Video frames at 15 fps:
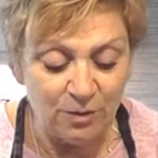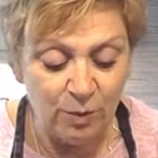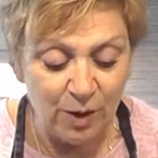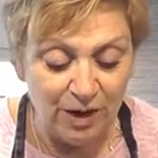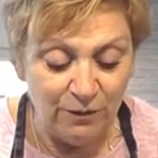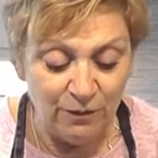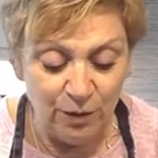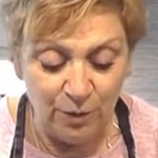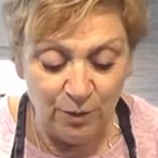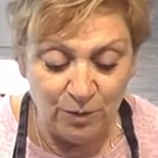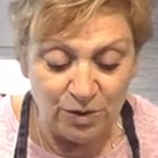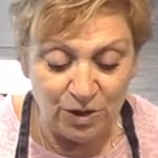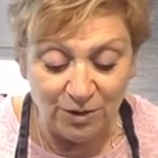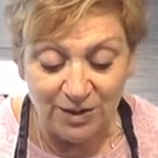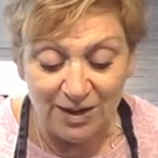way. If you
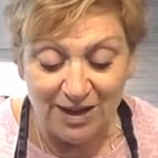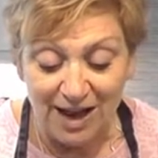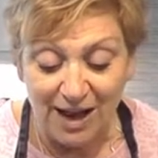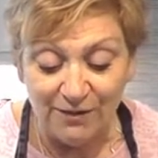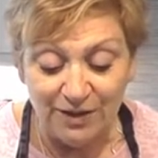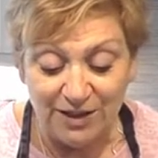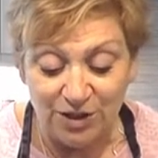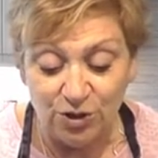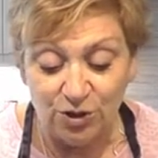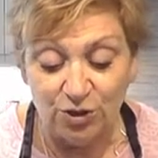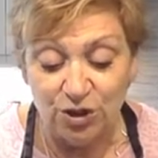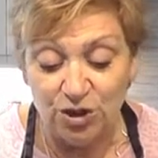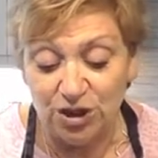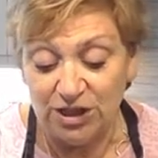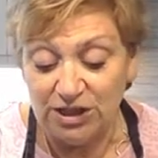don't have any
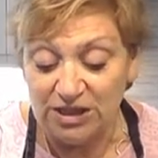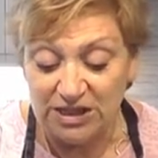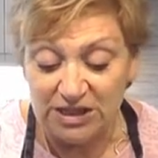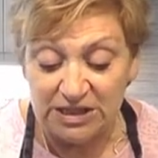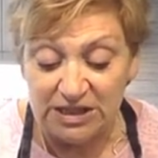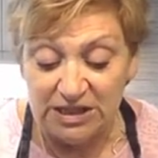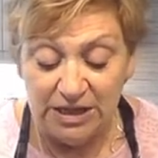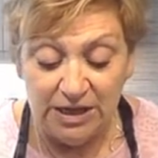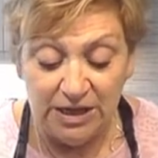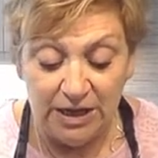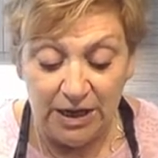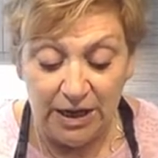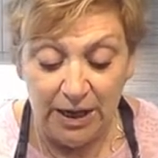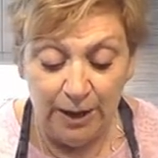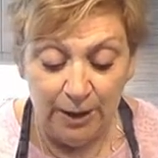sausages,
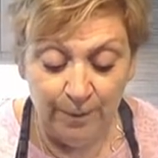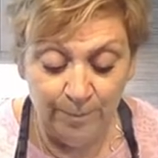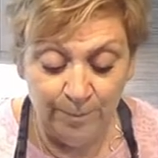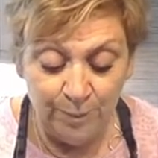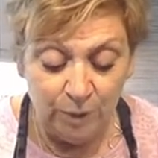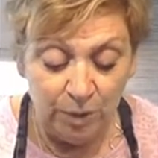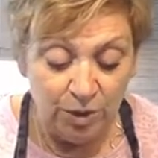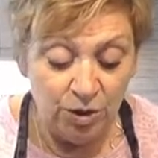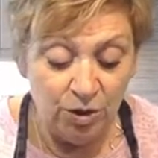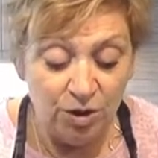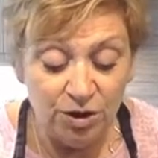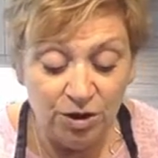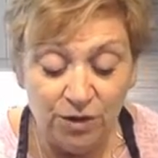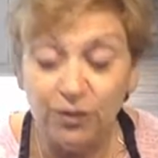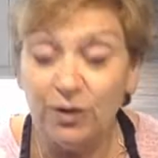you
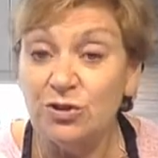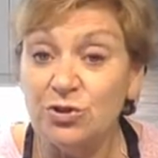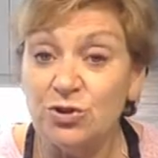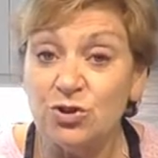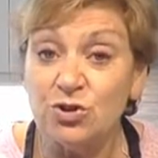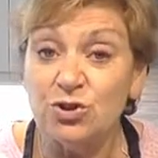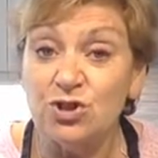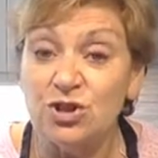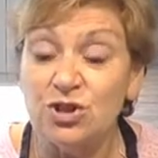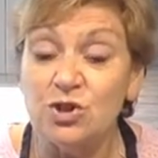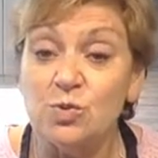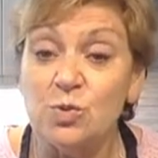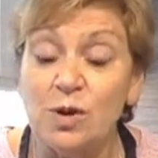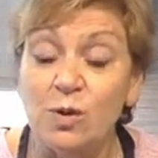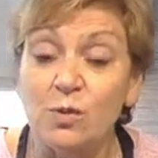could use frozen sausages
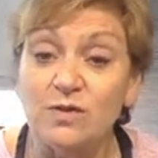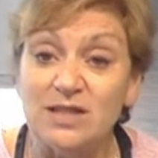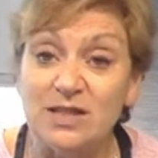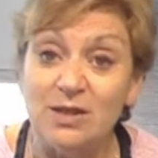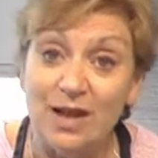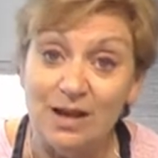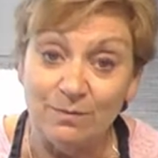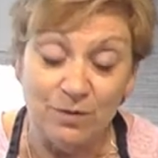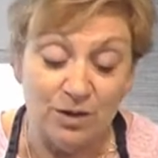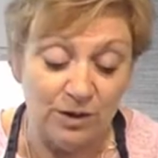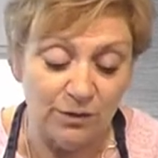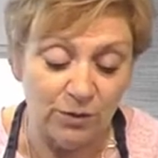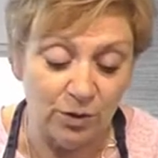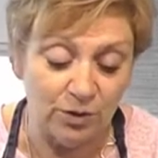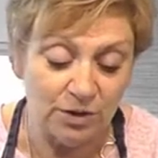as well, obviously let them
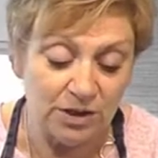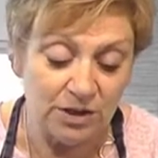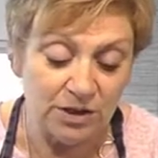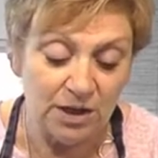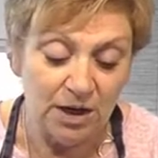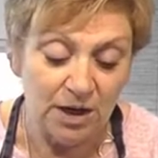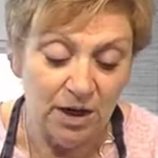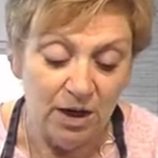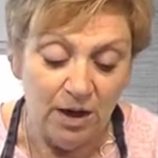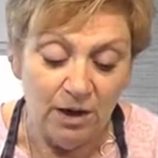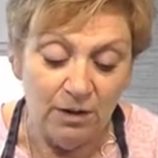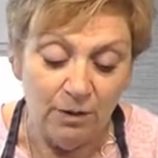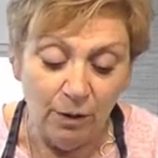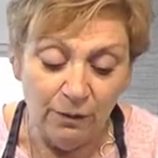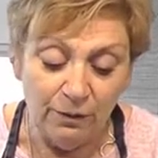defrost.
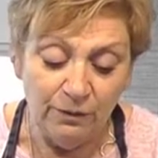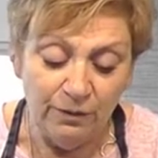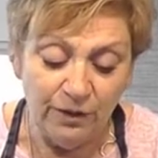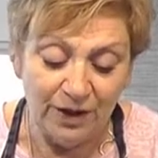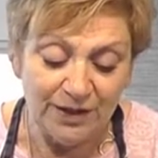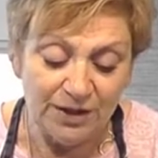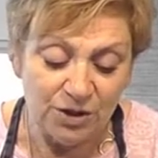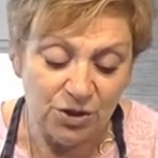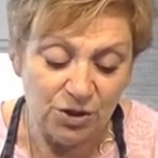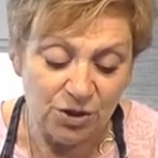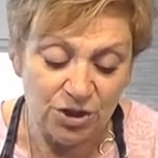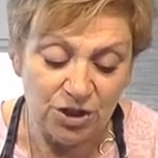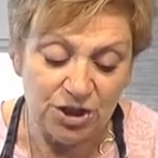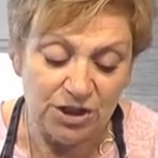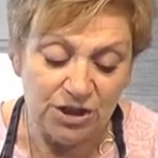I often find that
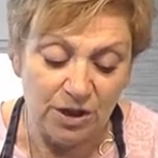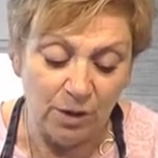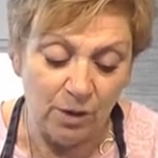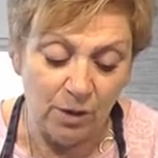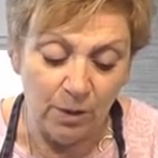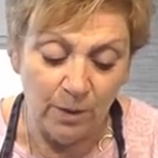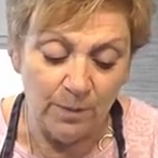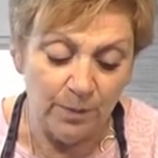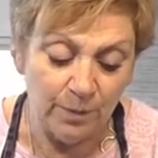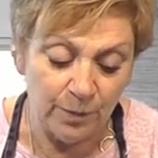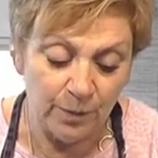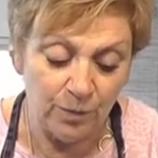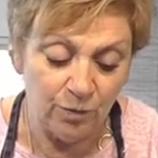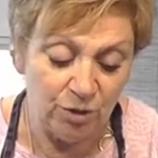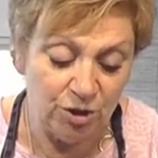sausages are
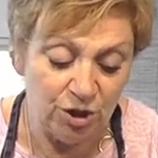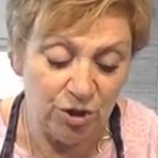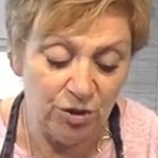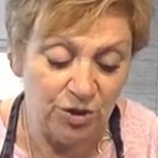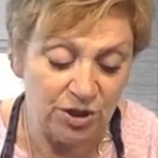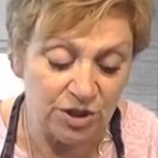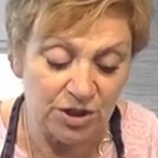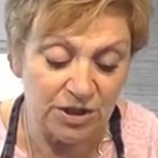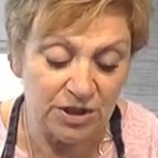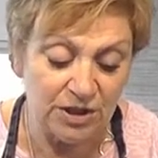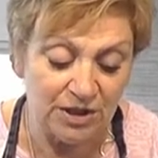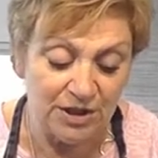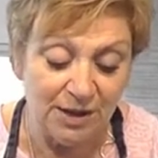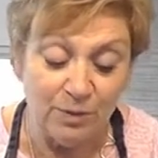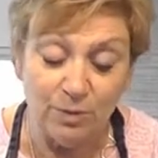
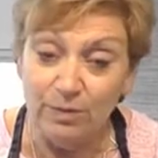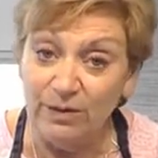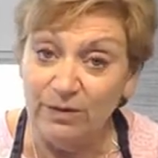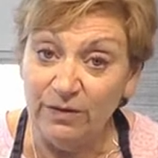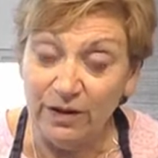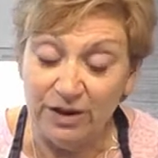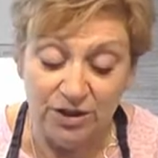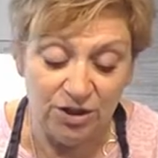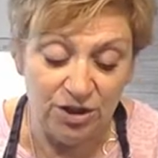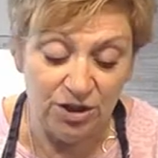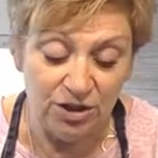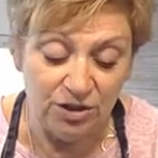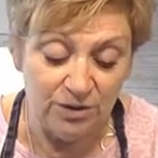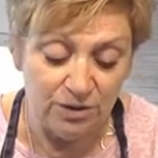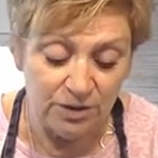reduced, they would be fine to
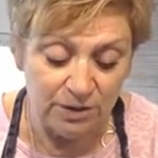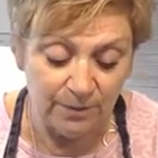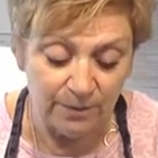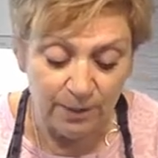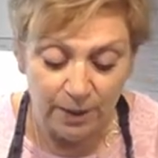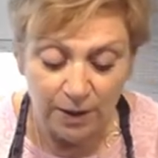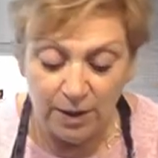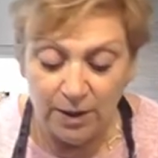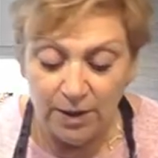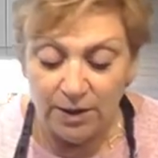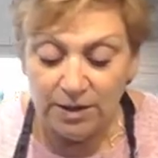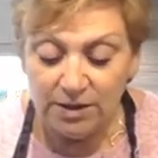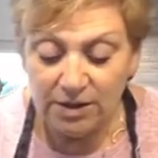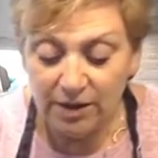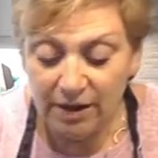use.
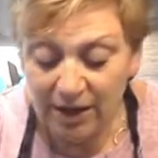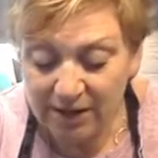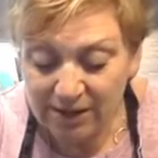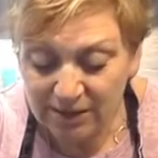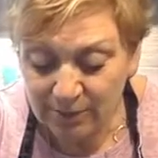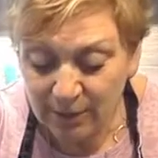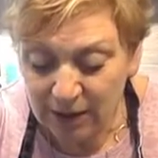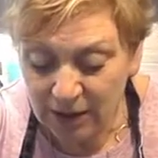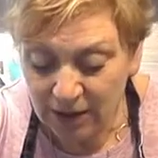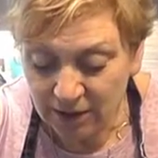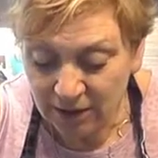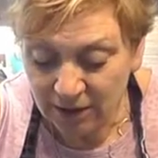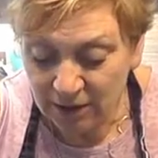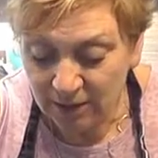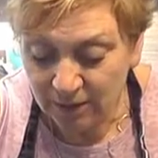So here's my
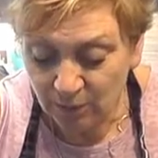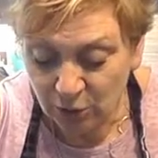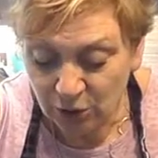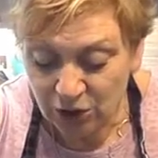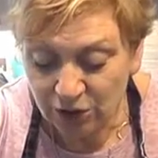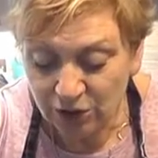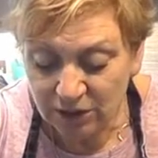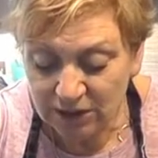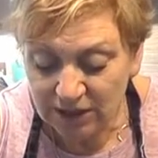onion, which you can